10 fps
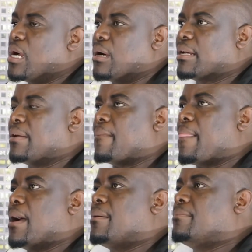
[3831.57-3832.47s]
Okay,
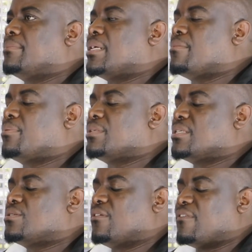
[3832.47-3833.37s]
the
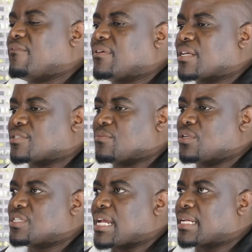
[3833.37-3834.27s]
importance of having a
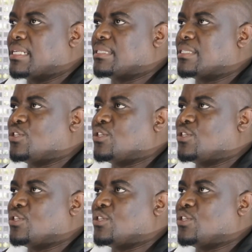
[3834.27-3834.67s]
small cycle,